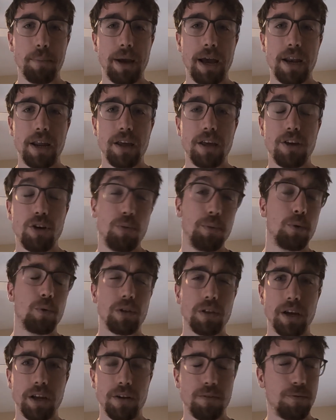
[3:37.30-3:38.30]
any
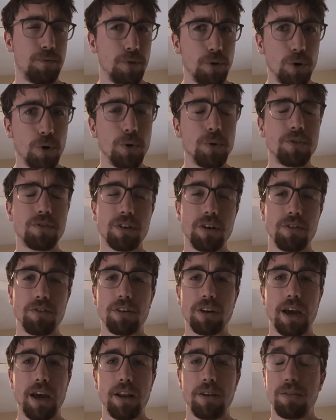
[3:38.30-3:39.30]
human-related foods, because
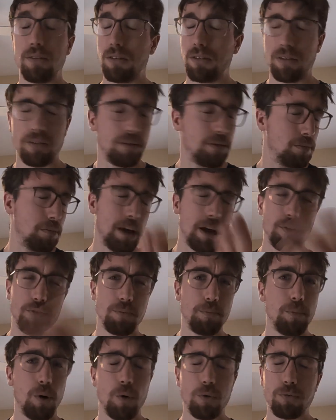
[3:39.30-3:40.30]
again,
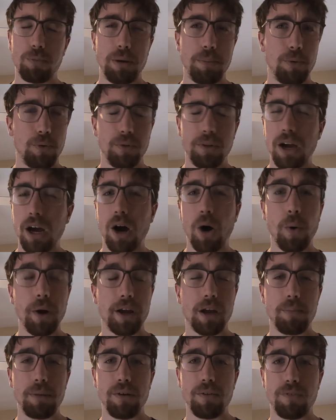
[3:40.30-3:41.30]
as most people know,
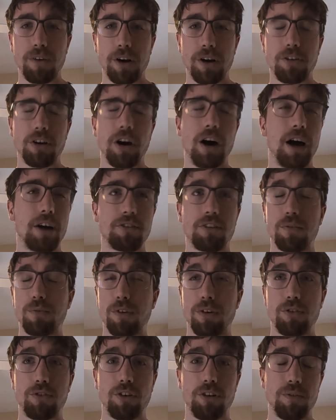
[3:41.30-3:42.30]
it can be very toxic
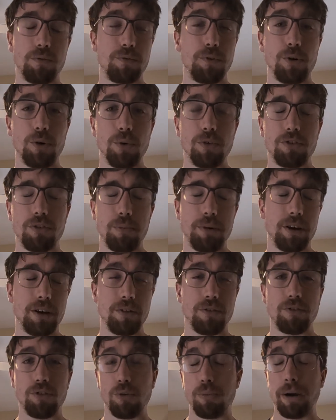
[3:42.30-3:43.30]
for certain foods to be
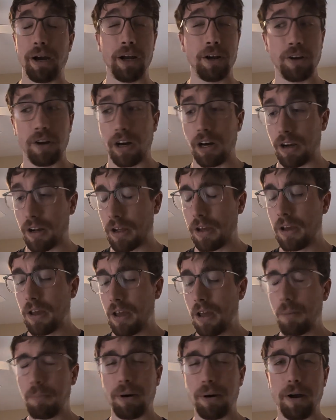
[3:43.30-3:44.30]
consumed by a dog.
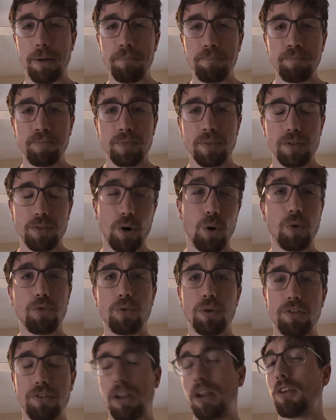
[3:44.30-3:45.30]
But those
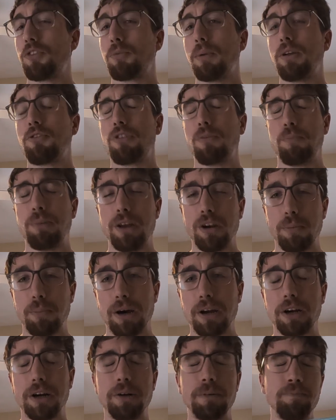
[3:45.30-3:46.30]
ones that I just mentioned, peanut
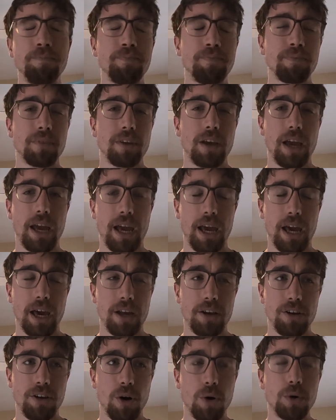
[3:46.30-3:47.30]
butter
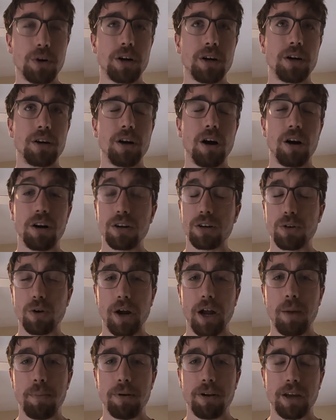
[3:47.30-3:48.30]
and yogurt, are
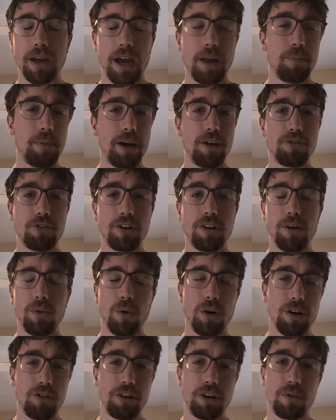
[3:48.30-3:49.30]
great. But again, make sure you
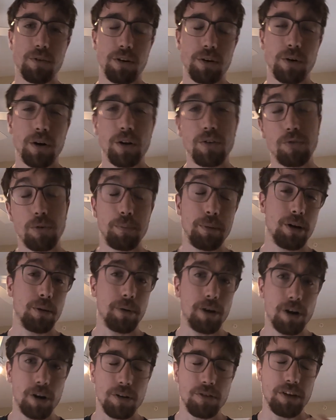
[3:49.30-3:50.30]
want to check for ingredients for peanut
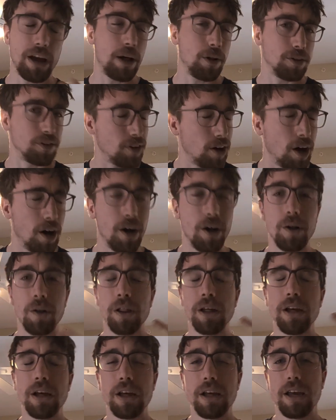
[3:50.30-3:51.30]
butter,
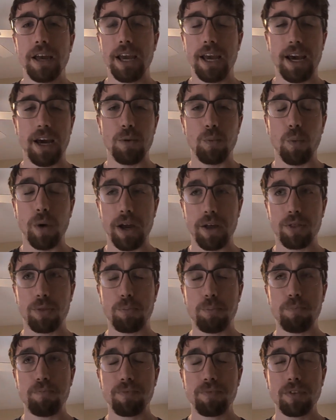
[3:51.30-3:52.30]
xylitol, and
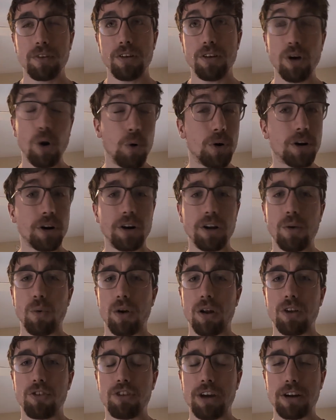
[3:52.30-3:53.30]
with yogurt, you
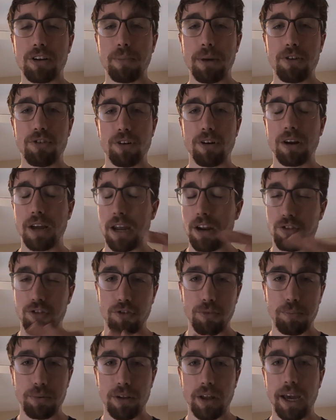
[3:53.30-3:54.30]
want to check to make sure, again, it's
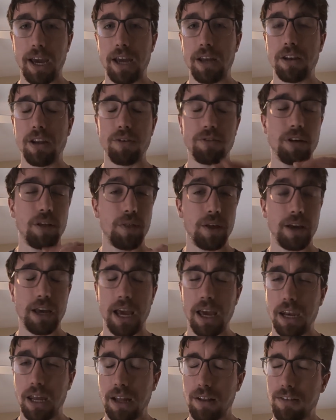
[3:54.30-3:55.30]
just plain, there's nothing
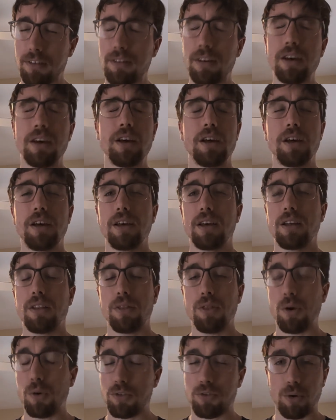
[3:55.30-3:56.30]
in it,
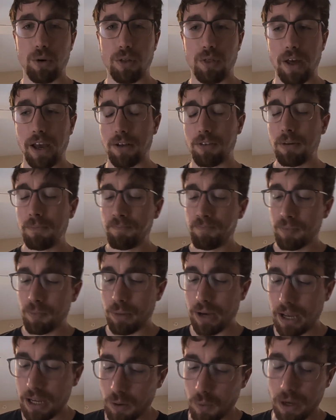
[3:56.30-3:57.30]
those sort of things.
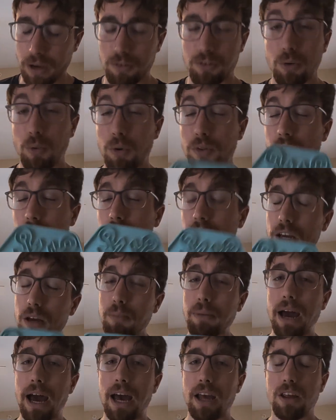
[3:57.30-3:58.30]
But anyways, so with the
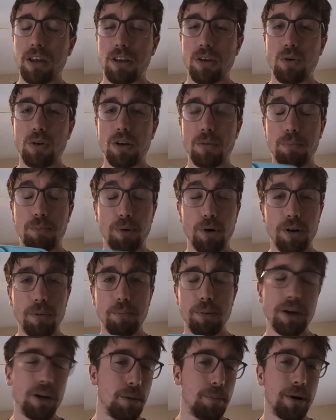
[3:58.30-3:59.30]
lick mat, you can
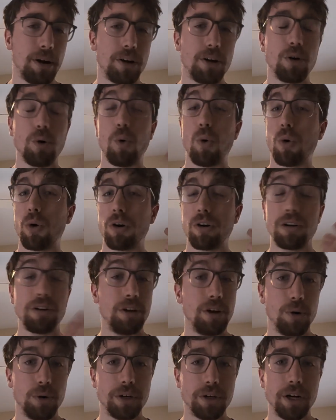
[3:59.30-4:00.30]
put peanut butter or
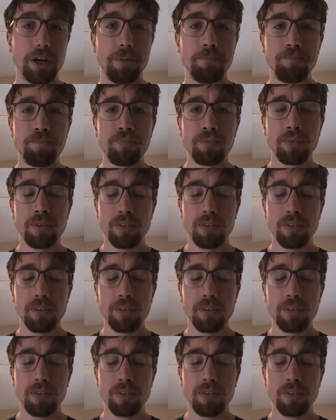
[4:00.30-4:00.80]
yogurt,